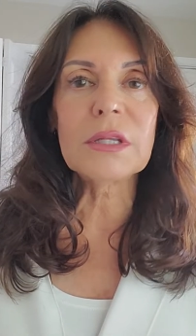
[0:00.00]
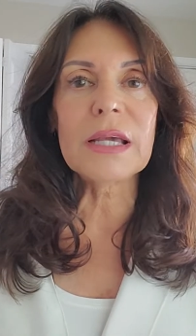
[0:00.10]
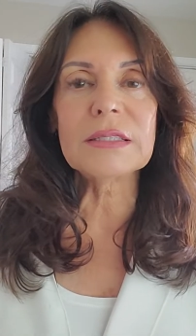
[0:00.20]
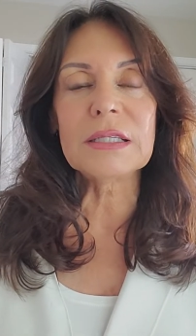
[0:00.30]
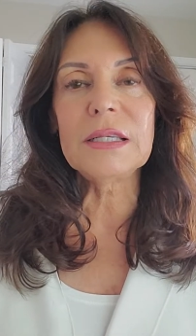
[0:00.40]

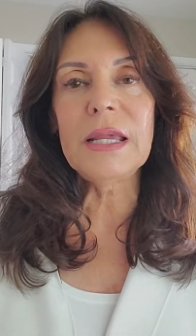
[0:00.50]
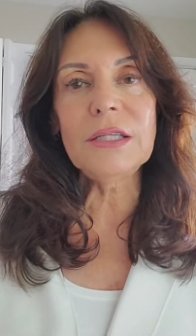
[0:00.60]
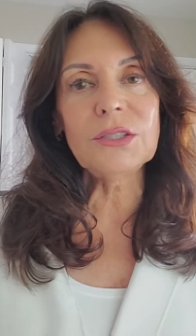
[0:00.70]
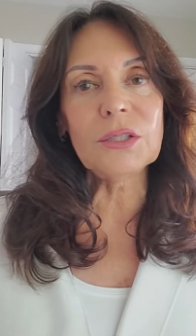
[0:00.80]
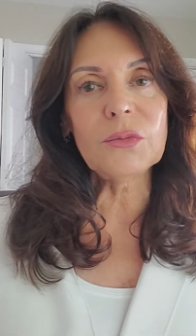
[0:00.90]
As a
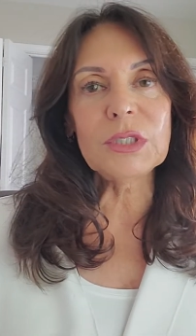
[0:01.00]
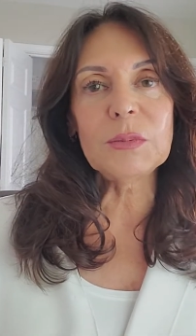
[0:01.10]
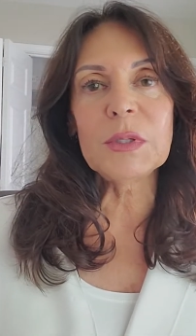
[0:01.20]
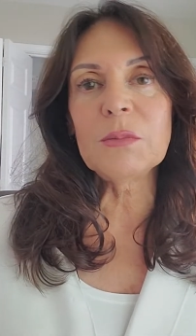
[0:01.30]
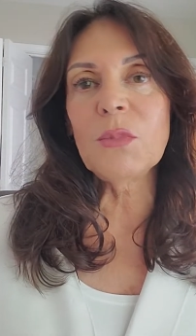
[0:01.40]
nation, we
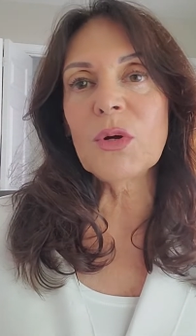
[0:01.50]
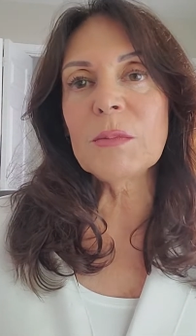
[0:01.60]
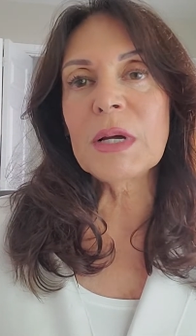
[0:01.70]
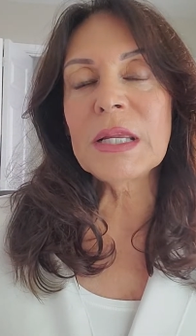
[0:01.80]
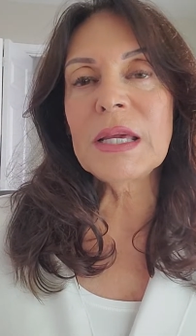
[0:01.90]
spend more
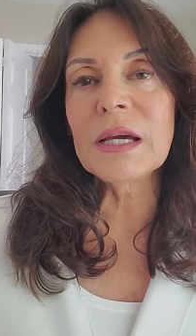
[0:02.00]
money